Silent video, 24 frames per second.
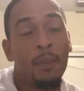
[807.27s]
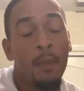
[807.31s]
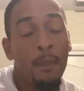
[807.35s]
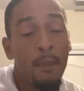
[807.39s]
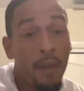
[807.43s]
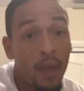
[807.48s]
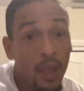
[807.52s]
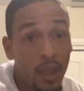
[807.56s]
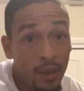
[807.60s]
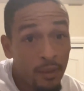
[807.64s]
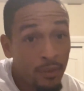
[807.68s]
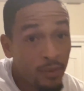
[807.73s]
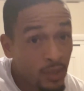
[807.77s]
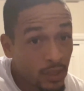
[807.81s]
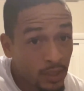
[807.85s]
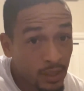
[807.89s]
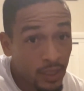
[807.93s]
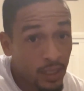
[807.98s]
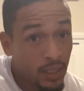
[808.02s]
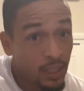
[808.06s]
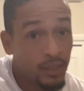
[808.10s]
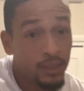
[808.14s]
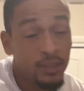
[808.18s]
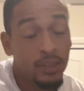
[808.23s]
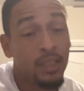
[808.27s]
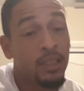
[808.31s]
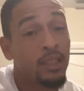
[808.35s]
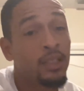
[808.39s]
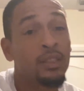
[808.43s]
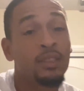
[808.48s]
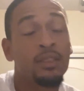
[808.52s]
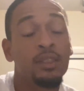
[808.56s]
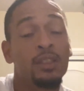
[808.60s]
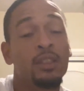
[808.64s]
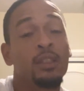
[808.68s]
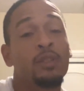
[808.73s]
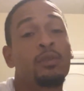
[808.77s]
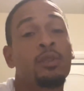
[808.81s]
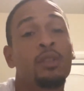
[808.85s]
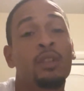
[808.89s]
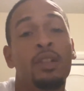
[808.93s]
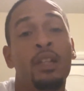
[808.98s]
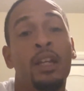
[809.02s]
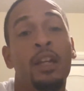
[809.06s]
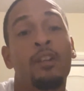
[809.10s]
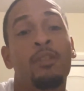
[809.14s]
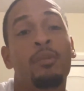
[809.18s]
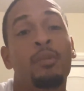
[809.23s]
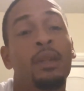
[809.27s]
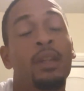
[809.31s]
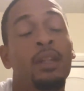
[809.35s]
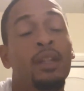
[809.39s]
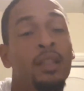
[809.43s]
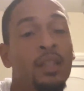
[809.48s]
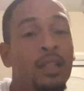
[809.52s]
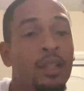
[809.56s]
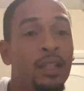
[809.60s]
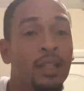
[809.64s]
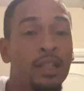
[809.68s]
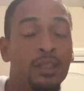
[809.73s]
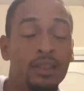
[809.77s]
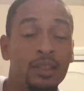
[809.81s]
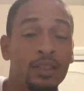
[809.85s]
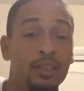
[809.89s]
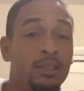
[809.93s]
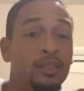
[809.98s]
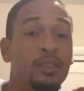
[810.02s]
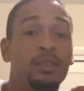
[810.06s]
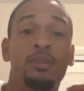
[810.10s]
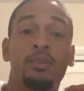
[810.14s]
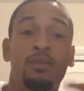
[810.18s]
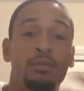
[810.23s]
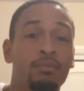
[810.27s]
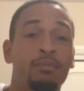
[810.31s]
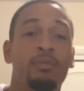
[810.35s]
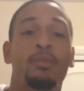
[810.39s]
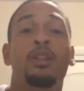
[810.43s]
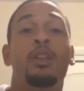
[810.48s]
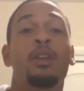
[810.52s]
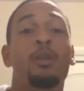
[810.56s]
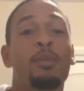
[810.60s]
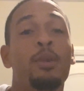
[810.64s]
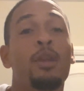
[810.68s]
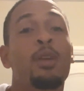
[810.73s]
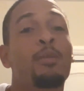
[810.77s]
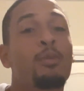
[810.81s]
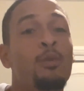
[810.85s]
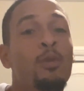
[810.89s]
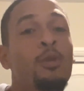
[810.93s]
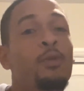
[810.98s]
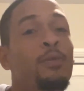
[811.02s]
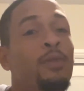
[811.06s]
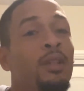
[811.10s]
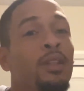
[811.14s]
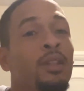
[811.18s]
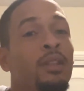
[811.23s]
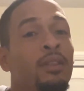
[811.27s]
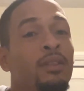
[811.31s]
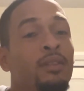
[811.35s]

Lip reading: Everything I say. This shit is real life, man. Shit could be a movie.